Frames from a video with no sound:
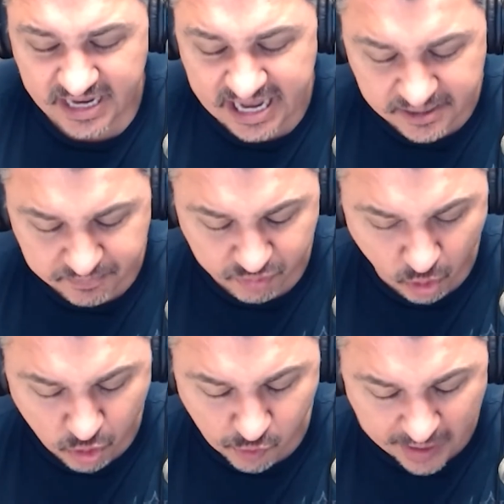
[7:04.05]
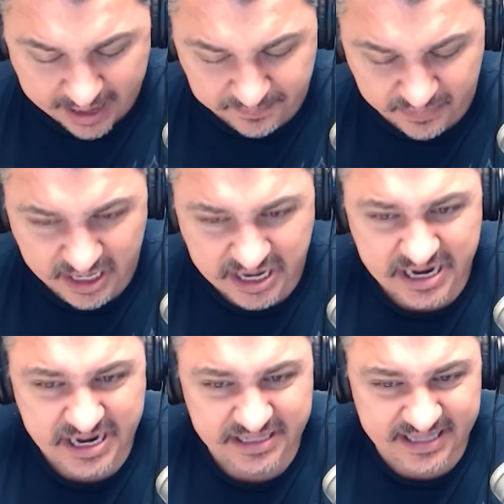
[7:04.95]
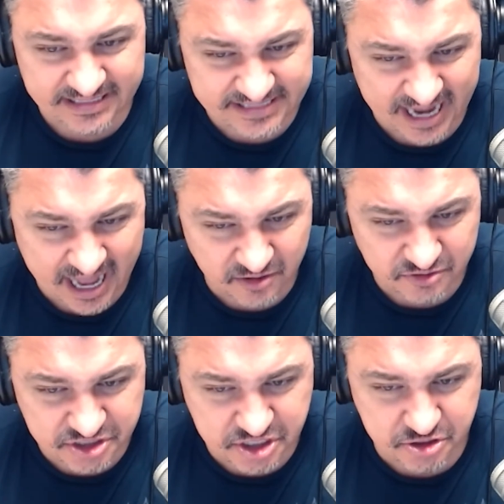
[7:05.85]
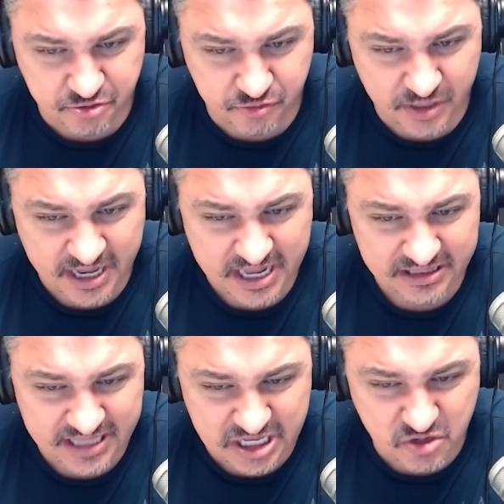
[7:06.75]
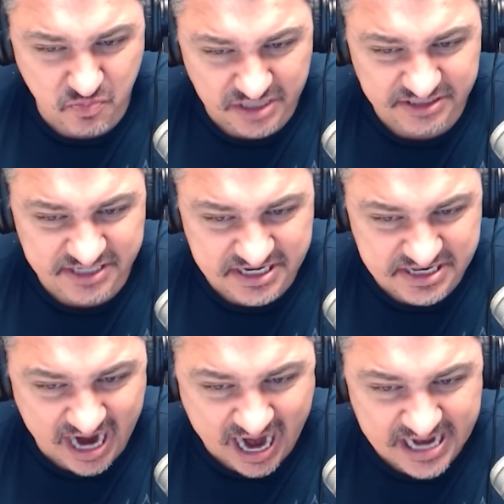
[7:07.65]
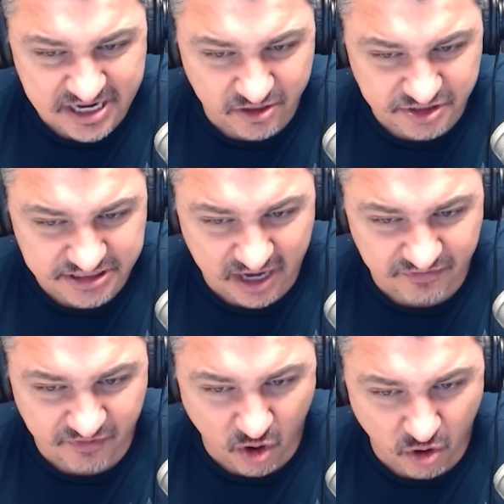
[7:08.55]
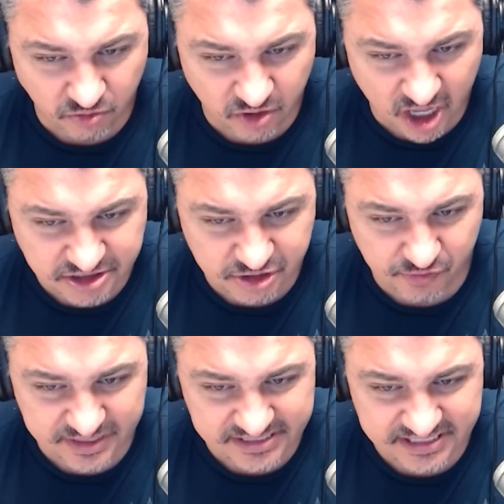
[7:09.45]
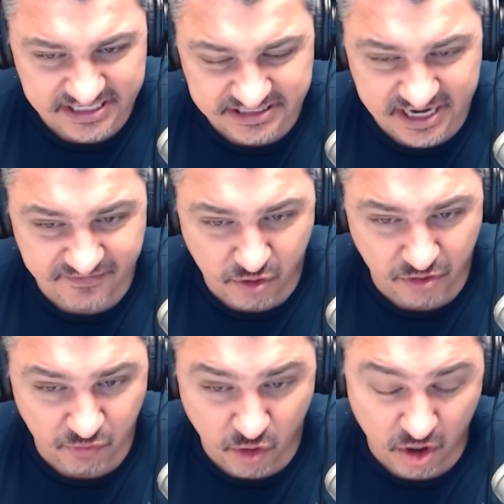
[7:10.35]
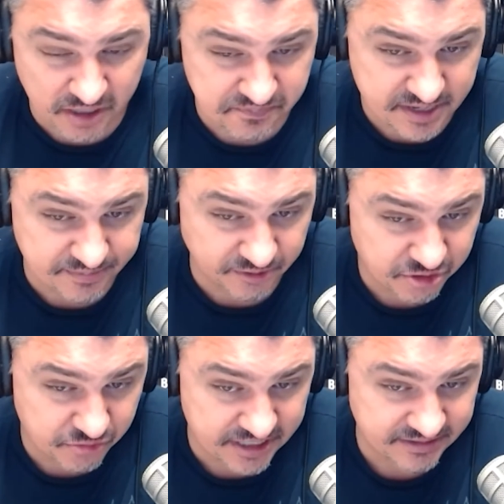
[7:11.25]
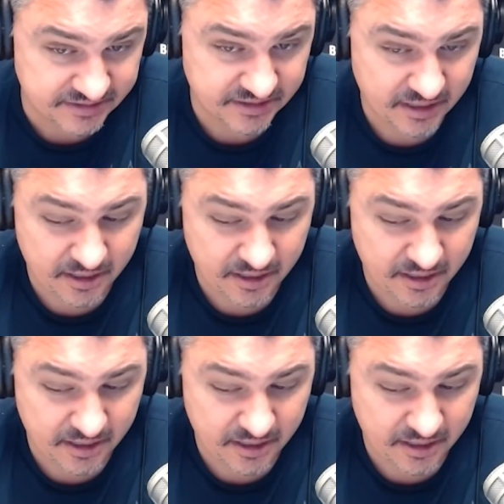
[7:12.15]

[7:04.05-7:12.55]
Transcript: In a program that tells you that you must deny yourself all luxuries is never going to work. And people do this.